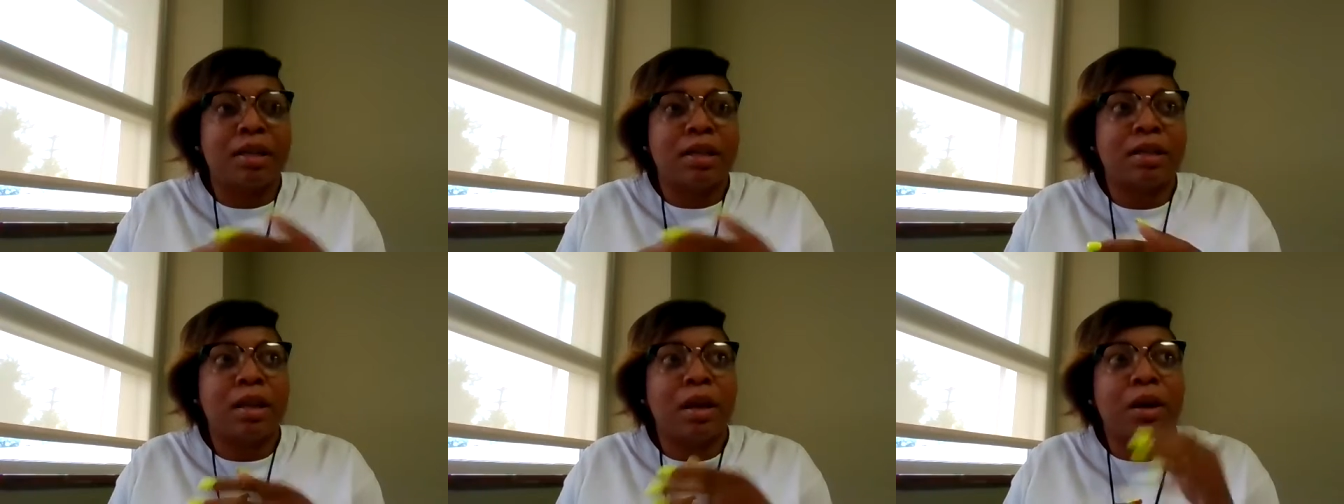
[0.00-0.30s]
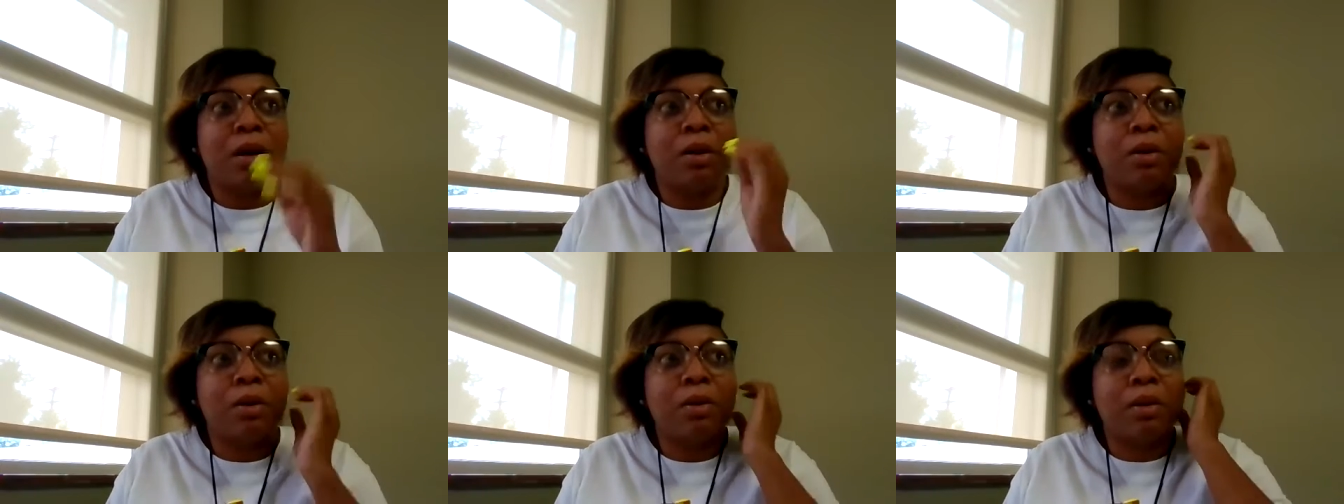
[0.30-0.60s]

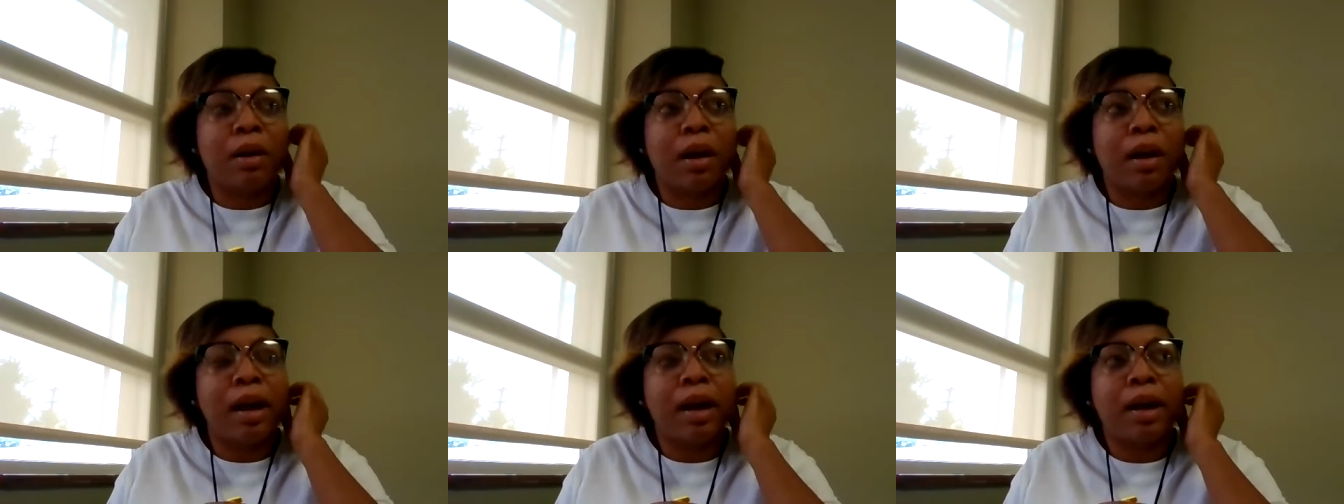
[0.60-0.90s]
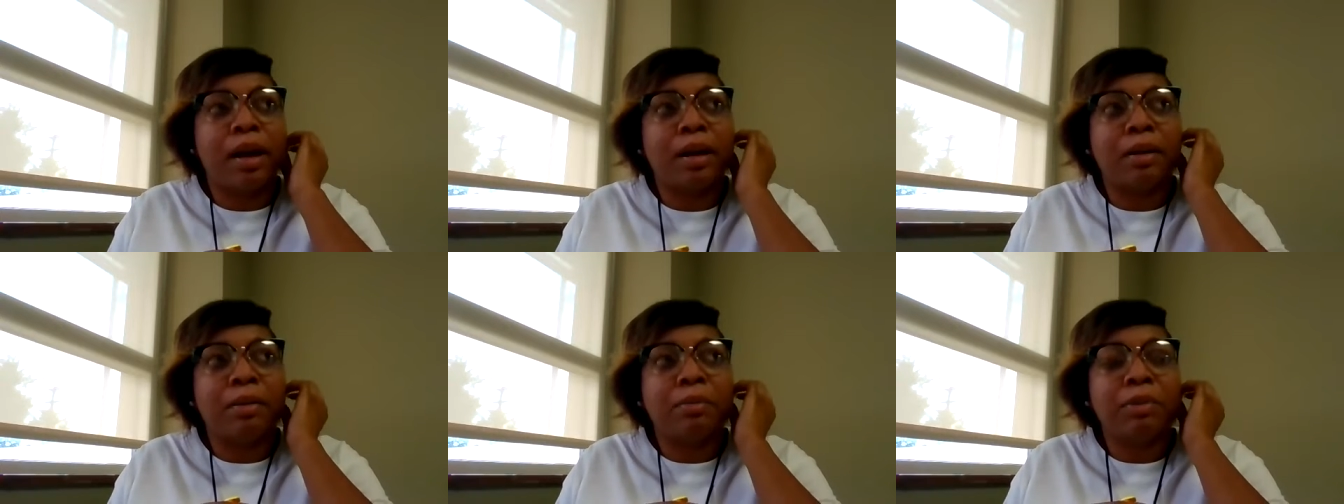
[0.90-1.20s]
So,
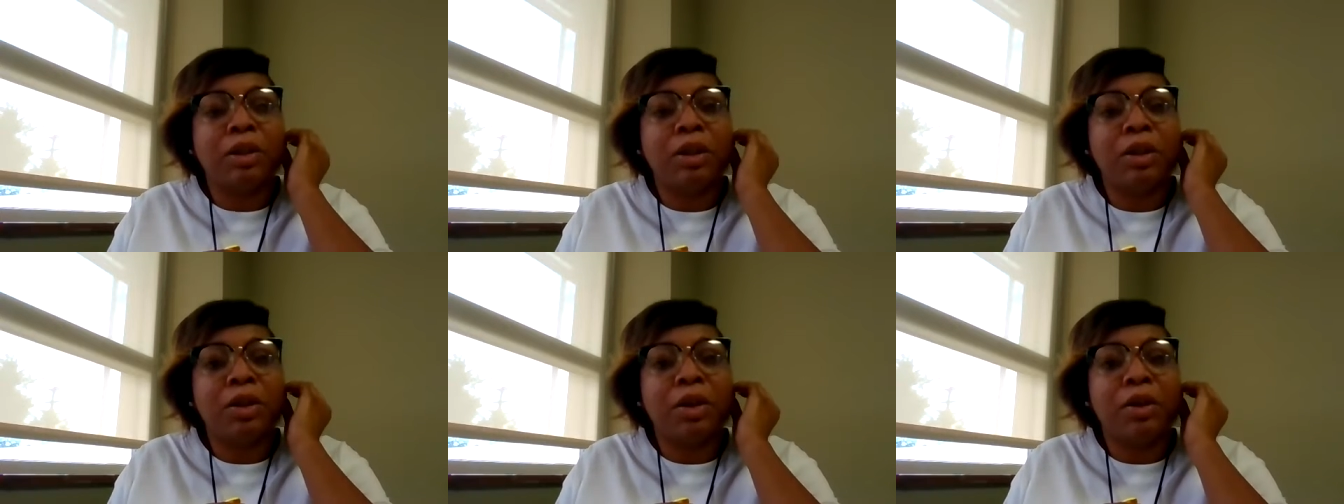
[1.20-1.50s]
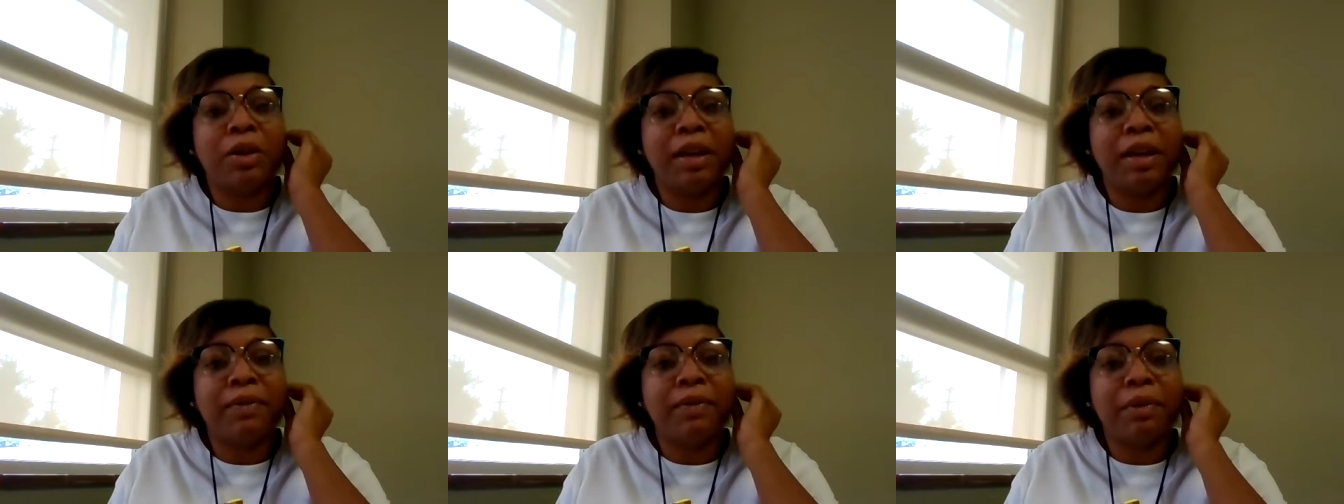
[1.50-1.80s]

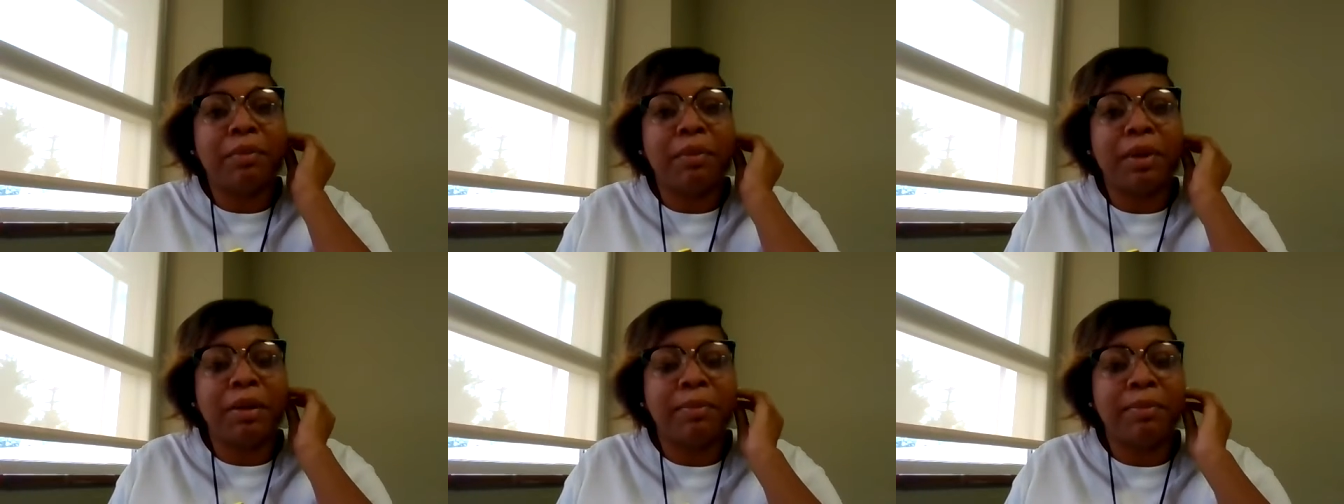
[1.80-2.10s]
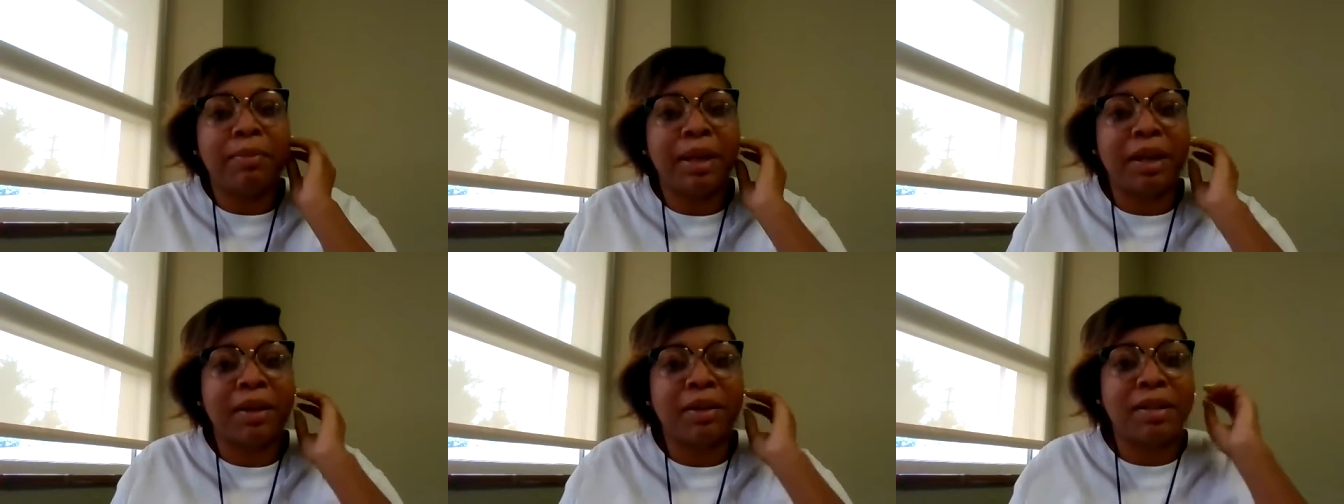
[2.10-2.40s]
even
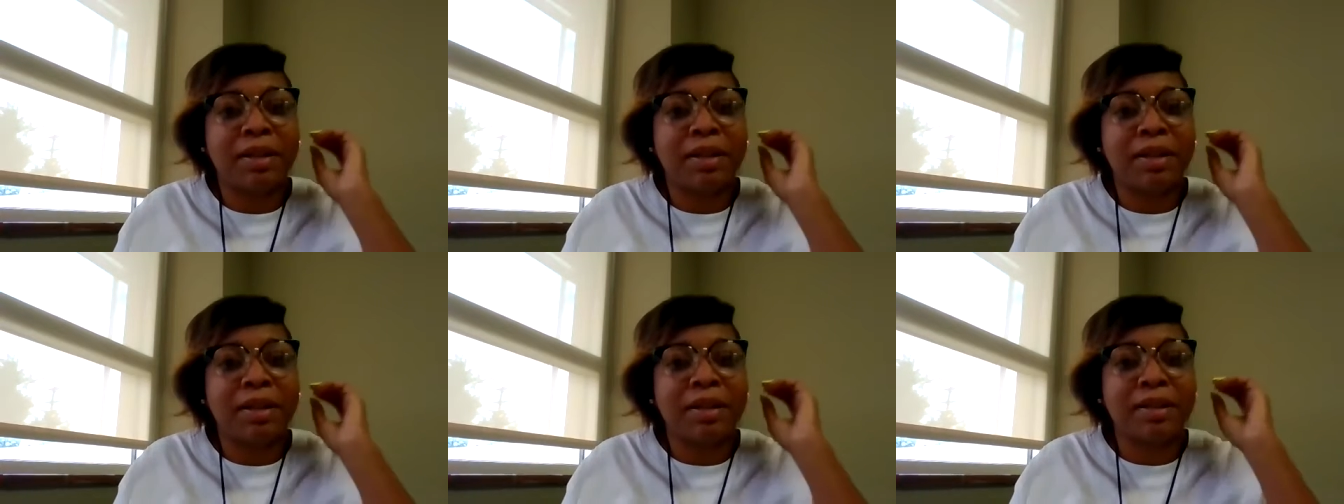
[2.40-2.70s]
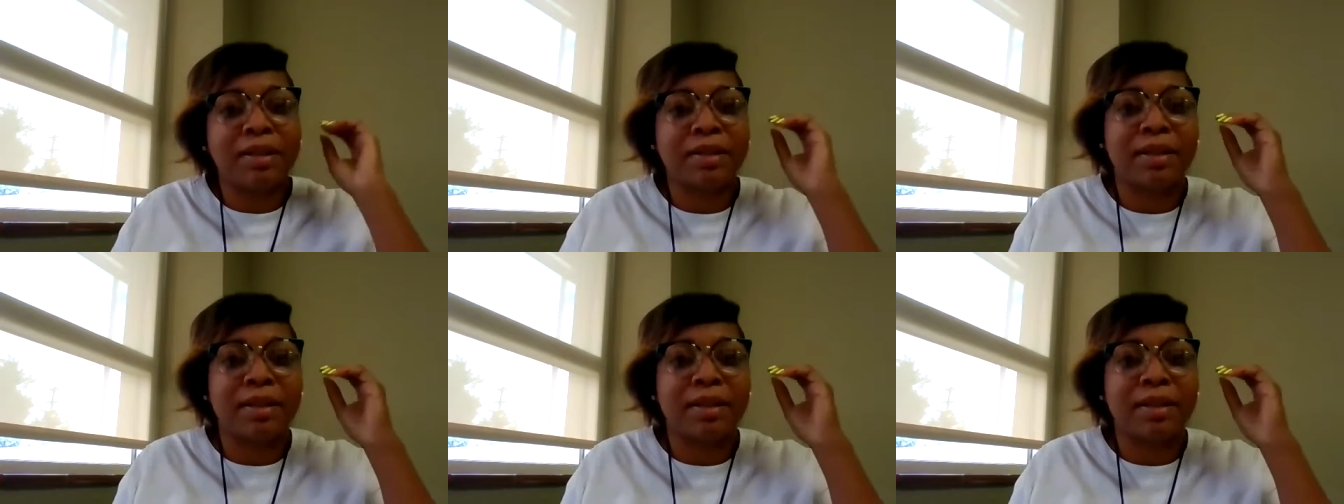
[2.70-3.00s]
with
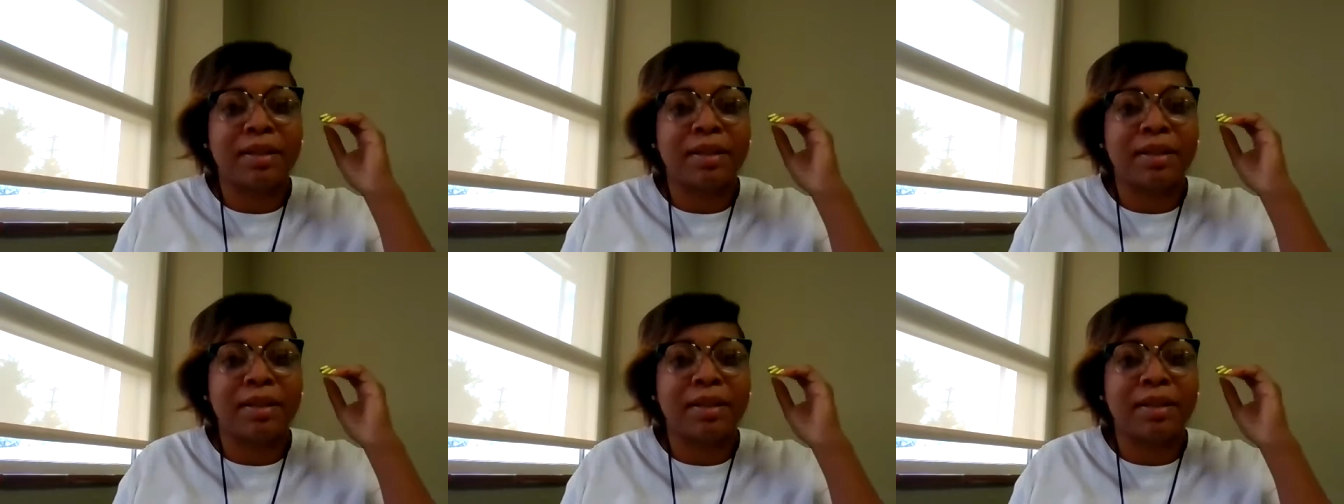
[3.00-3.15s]
barriers